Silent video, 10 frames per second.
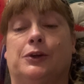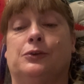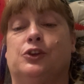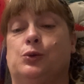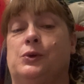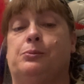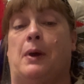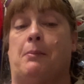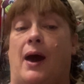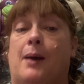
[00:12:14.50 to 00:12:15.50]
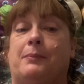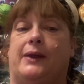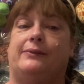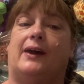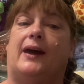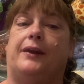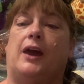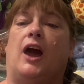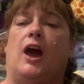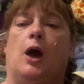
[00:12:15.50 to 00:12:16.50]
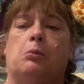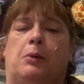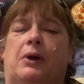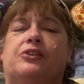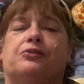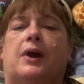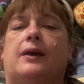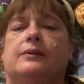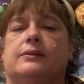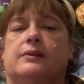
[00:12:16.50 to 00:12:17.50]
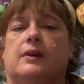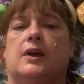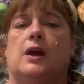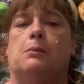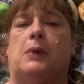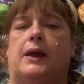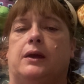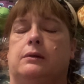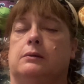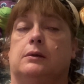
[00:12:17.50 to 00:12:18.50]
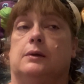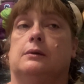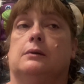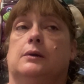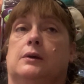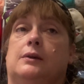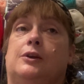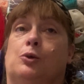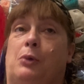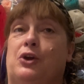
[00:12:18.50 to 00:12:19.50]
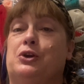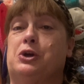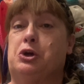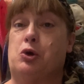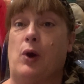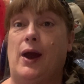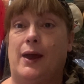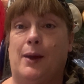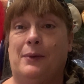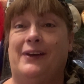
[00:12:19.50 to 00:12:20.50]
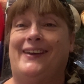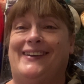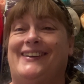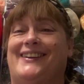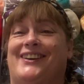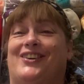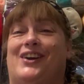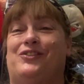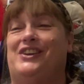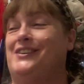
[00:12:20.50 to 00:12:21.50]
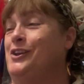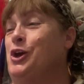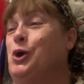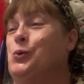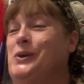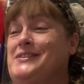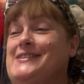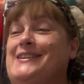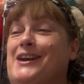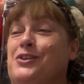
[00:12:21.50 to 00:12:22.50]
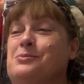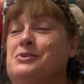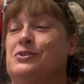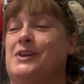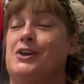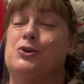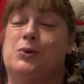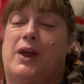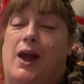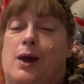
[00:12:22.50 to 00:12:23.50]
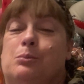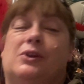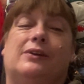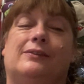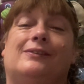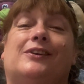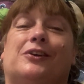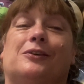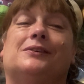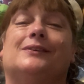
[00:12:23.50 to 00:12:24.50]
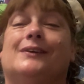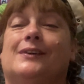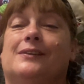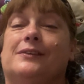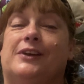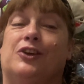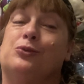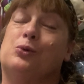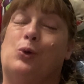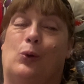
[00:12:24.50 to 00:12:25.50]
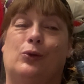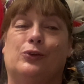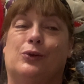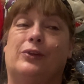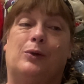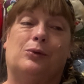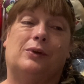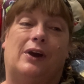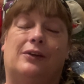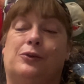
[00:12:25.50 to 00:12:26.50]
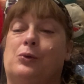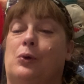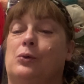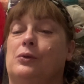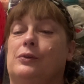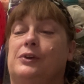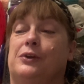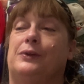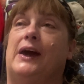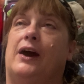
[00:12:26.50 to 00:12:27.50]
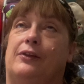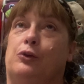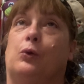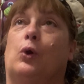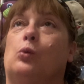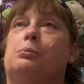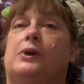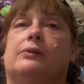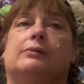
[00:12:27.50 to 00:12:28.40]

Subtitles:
She was my mom, my dad, my best friend, my, partner in crime. We'd sneak out in the middle of the night, go gambling, The kids were older. They were on their own, not on their own, but